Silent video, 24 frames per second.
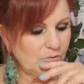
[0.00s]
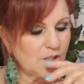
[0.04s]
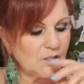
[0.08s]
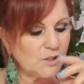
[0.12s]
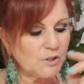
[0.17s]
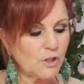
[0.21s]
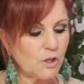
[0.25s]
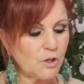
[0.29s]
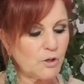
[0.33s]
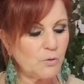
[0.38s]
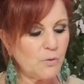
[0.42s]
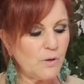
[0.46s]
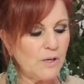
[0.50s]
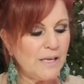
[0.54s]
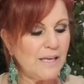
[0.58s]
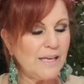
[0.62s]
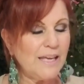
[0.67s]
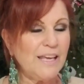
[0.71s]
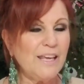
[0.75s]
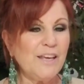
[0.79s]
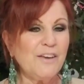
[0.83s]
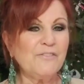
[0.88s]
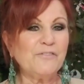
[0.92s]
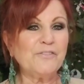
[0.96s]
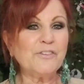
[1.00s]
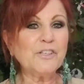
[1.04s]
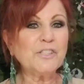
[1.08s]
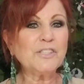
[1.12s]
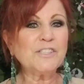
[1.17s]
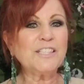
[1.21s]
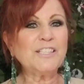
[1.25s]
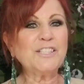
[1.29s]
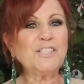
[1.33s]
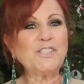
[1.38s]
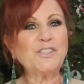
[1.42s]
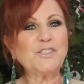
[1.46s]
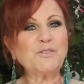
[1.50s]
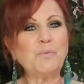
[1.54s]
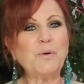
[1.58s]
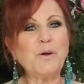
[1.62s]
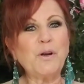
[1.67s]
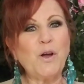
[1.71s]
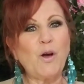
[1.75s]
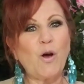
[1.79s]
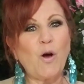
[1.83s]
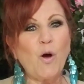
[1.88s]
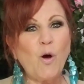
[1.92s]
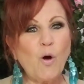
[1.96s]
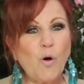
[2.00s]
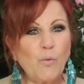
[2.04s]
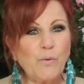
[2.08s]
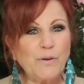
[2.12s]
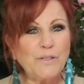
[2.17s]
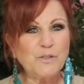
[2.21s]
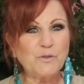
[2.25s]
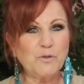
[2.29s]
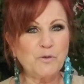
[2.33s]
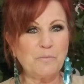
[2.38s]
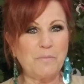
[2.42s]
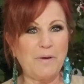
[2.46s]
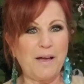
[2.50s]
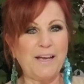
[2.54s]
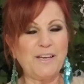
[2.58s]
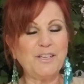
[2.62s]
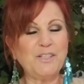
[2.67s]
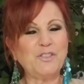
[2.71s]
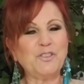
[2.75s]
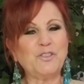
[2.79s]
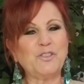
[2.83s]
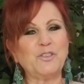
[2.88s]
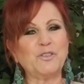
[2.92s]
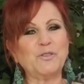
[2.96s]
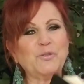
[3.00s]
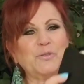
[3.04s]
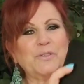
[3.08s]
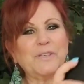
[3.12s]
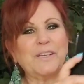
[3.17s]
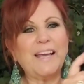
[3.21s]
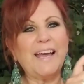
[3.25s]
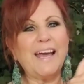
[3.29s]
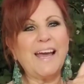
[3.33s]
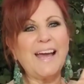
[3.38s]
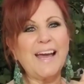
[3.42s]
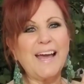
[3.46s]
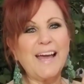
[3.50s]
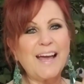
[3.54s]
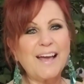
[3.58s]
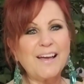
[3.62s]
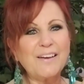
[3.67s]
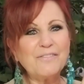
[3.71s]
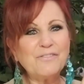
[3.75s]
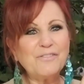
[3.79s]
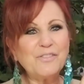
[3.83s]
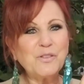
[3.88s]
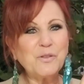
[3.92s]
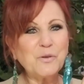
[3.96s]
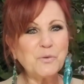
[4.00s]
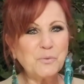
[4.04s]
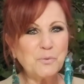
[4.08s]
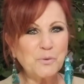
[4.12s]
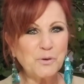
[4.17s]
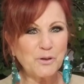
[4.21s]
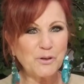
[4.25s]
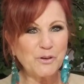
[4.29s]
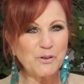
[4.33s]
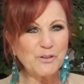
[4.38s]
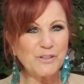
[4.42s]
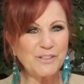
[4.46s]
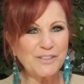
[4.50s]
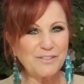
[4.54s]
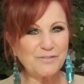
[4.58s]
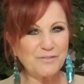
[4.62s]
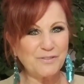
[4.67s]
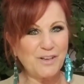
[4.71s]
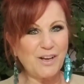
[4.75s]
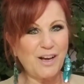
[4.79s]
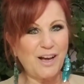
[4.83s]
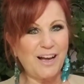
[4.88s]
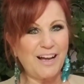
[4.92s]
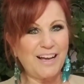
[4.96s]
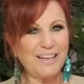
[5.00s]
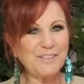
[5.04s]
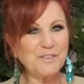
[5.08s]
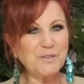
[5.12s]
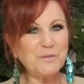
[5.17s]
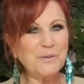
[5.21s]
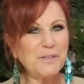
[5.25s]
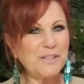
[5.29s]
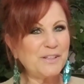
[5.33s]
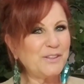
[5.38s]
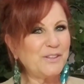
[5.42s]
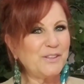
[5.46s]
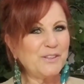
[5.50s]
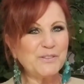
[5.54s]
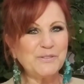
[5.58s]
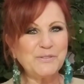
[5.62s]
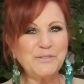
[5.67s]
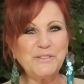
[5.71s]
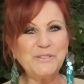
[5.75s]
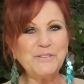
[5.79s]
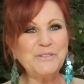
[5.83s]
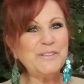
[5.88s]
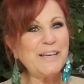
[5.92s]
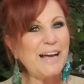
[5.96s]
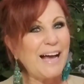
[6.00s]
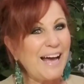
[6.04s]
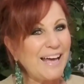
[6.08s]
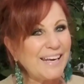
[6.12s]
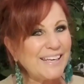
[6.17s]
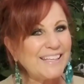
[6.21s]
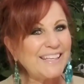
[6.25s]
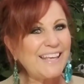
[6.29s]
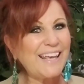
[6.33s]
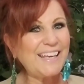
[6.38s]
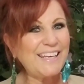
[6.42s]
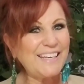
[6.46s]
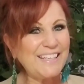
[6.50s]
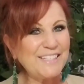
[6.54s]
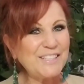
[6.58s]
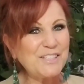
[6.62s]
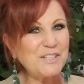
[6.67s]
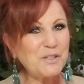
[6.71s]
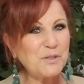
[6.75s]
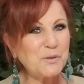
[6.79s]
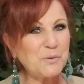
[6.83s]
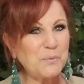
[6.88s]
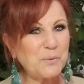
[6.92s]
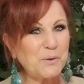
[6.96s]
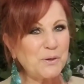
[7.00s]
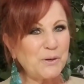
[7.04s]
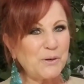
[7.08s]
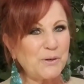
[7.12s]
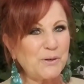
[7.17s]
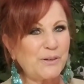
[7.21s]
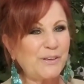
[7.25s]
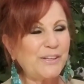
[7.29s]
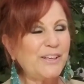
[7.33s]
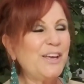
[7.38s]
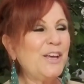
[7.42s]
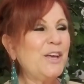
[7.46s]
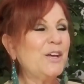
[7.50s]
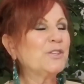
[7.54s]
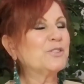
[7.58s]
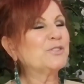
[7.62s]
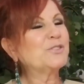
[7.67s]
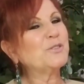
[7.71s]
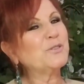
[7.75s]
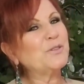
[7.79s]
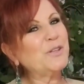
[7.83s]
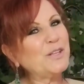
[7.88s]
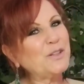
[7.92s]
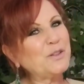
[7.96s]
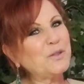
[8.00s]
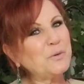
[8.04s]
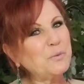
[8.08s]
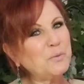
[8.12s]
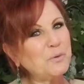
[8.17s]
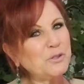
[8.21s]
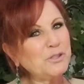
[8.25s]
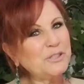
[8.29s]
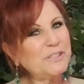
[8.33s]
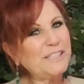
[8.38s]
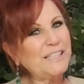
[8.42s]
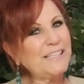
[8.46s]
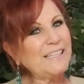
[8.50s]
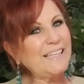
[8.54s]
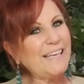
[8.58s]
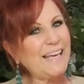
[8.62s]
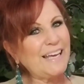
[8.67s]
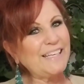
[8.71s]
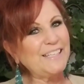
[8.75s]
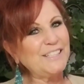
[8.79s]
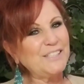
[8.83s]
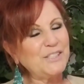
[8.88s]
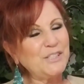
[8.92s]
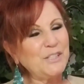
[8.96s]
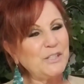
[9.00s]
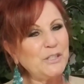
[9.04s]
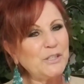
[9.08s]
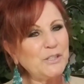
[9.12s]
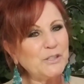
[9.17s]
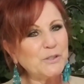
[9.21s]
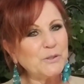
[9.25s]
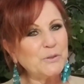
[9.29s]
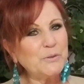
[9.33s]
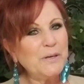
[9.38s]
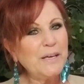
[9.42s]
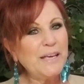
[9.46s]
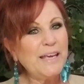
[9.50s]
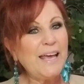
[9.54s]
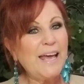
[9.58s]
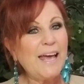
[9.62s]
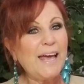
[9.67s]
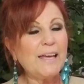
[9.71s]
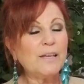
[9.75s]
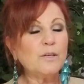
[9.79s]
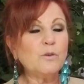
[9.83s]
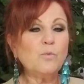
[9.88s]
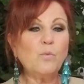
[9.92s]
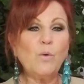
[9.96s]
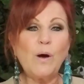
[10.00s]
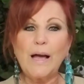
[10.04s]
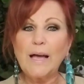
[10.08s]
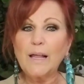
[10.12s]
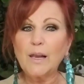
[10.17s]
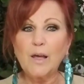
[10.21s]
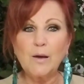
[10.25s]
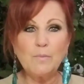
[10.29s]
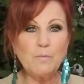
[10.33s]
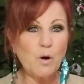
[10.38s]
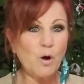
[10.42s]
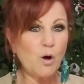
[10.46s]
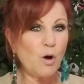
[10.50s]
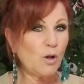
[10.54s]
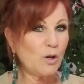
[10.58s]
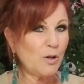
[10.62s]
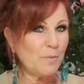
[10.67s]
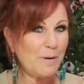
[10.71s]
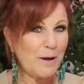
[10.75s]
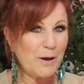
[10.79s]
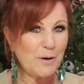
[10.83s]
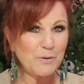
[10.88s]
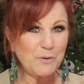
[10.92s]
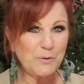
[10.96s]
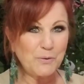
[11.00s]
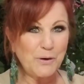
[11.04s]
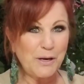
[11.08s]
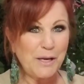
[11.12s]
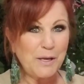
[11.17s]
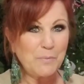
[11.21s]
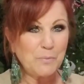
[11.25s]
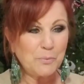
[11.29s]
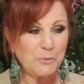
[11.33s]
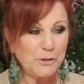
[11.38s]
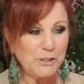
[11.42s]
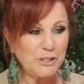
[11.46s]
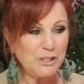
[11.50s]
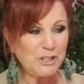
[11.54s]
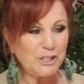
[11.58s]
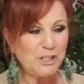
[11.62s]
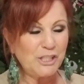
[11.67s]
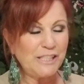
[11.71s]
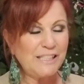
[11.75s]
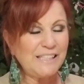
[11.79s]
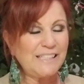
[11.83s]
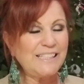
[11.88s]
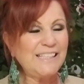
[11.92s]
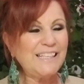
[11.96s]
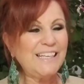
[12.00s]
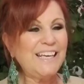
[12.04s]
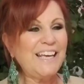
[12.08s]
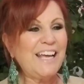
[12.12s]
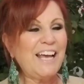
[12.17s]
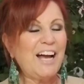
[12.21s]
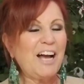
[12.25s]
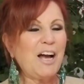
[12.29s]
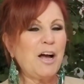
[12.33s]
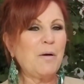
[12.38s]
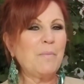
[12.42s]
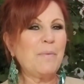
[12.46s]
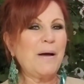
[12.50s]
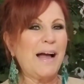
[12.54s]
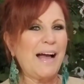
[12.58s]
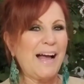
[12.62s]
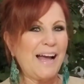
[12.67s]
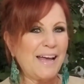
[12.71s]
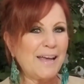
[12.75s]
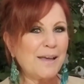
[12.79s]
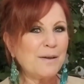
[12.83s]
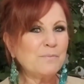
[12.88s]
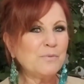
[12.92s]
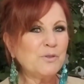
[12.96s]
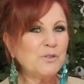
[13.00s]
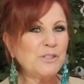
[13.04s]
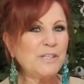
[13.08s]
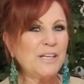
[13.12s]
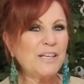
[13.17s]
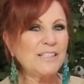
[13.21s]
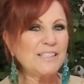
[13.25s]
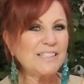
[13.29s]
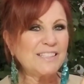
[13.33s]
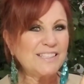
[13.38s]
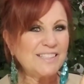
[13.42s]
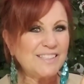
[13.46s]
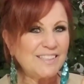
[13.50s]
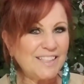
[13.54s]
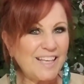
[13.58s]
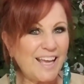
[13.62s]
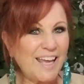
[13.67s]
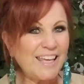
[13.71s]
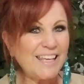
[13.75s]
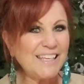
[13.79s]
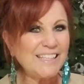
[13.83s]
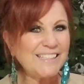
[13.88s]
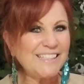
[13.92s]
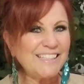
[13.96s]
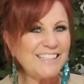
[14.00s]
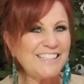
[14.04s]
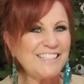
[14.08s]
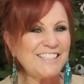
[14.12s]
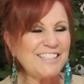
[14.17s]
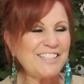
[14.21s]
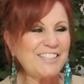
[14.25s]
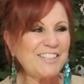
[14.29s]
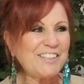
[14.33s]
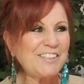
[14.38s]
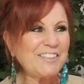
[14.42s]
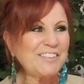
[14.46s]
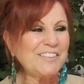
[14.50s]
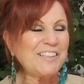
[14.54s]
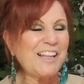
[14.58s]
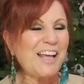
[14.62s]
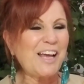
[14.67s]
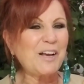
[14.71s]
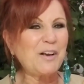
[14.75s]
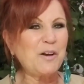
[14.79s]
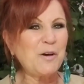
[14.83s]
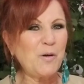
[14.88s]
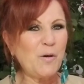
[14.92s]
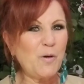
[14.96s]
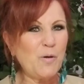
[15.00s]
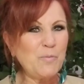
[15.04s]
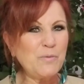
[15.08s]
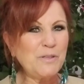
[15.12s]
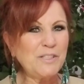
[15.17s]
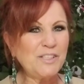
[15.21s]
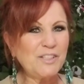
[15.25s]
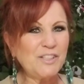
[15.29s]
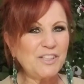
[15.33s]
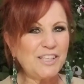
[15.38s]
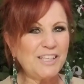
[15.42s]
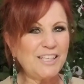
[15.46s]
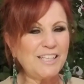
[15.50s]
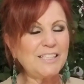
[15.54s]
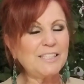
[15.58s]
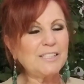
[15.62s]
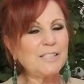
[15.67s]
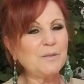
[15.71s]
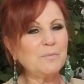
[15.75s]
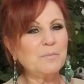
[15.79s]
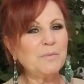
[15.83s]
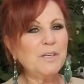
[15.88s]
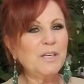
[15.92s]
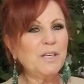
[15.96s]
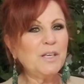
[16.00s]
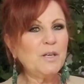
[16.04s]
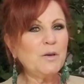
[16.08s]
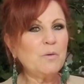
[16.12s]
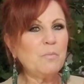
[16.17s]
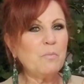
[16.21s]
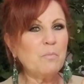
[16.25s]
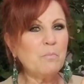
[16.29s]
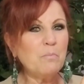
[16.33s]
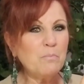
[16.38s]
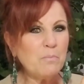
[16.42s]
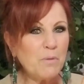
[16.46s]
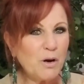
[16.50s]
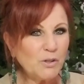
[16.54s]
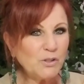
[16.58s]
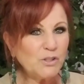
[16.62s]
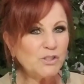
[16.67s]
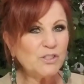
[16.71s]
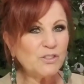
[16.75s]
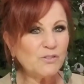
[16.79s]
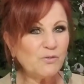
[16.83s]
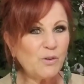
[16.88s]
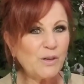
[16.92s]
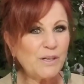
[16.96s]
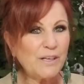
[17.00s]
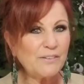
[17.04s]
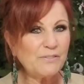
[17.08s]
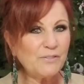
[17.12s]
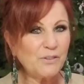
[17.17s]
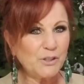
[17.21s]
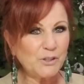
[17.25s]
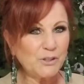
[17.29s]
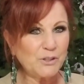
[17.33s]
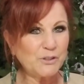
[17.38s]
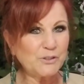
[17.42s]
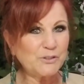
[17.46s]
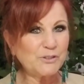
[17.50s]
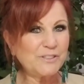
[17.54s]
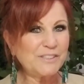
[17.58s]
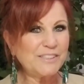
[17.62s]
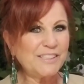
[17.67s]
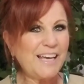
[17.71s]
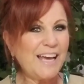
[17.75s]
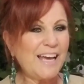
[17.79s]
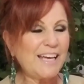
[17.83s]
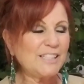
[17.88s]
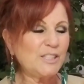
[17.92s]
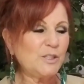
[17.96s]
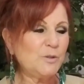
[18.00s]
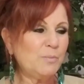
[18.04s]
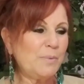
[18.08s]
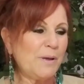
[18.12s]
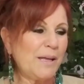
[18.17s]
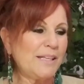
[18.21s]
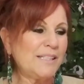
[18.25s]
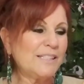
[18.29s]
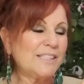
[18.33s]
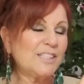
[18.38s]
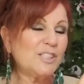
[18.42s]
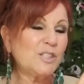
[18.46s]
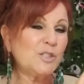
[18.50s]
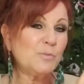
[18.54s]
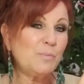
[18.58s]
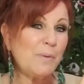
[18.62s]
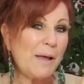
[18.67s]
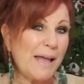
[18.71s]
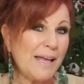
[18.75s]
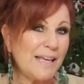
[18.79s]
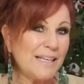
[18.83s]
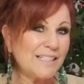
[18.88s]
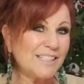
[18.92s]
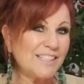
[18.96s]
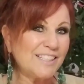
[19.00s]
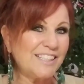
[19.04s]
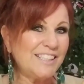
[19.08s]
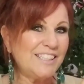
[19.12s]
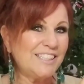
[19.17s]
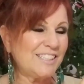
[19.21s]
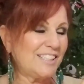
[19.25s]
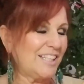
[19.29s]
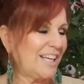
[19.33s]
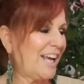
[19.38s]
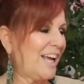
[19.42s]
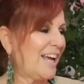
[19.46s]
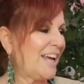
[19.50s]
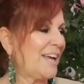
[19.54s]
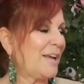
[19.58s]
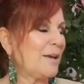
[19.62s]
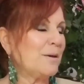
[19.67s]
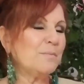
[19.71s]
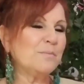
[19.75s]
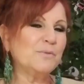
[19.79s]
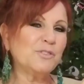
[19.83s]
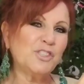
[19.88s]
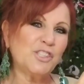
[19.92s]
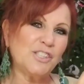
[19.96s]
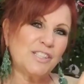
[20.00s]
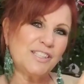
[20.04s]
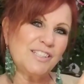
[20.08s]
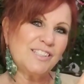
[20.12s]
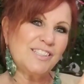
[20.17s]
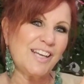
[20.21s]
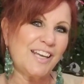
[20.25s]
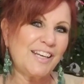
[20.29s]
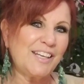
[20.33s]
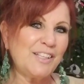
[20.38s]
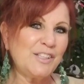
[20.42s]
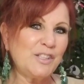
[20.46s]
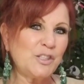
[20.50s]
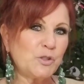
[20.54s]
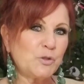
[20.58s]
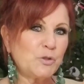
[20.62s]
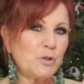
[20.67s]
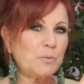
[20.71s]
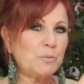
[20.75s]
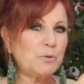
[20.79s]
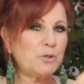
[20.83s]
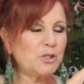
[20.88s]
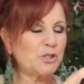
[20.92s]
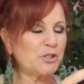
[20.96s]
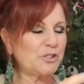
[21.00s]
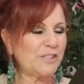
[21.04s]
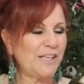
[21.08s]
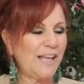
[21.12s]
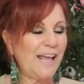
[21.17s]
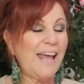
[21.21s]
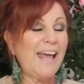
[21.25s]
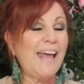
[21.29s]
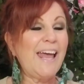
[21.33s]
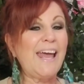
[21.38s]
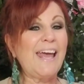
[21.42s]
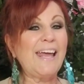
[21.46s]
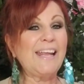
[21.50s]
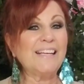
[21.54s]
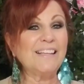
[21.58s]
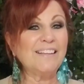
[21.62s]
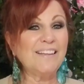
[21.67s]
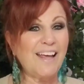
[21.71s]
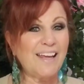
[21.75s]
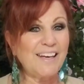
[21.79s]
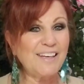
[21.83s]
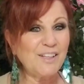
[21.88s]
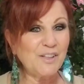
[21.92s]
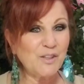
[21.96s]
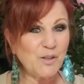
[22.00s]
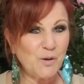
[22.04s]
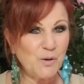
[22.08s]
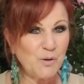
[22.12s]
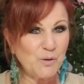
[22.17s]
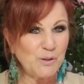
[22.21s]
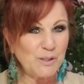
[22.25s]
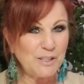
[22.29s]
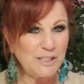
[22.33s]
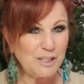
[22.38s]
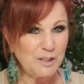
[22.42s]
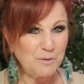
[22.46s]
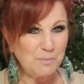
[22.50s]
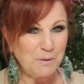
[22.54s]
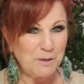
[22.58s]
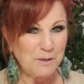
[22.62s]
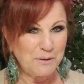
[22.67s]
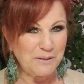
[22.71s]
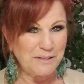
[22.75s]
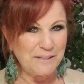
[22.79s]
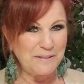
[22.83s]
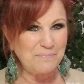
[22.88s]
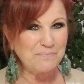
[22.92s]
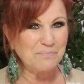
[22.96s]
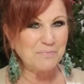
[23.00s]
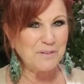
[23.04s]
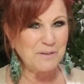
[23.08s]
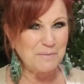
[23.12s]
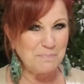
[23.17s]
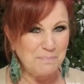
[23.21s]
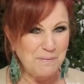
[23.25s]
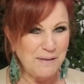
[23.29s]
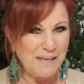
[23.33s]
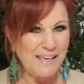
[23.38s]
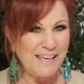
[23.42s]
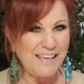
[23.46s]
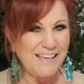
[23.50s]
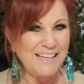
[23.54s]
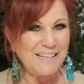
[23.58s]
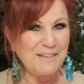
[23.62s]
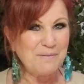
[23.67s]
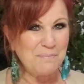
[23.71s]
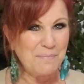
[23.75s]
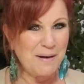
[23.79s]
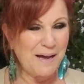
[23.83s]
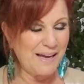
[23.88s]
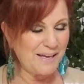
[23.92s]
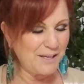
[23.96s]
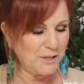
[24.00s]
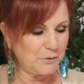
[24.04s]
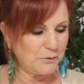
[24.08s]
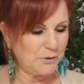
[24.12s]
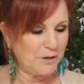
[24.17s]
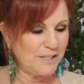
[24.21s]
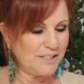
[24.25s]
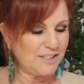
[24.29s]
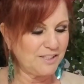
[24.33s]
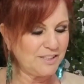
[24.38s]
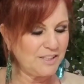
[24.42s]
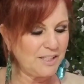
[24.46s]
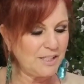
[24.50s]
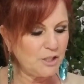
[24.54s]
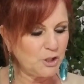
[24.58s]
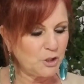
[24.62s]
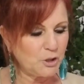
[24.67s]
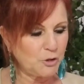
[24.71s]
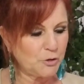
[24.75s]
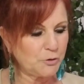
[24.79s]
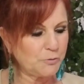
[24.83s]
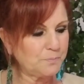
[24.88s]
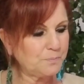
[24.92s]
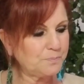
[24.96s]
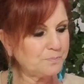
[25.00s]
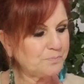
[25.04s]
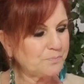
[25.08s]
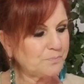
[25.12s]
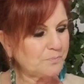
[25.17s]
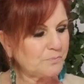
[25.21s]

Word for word: So first, I just want to always remind you, have the word of God with you. You got to get into the word so that the word can get into you. And while I'm all about great preaching, um, I am going to say it until I go home into the kingdom. Most of what I've learned has been spent in time just studying the scriptures and letting the Holy Spirit be my greatest teacher.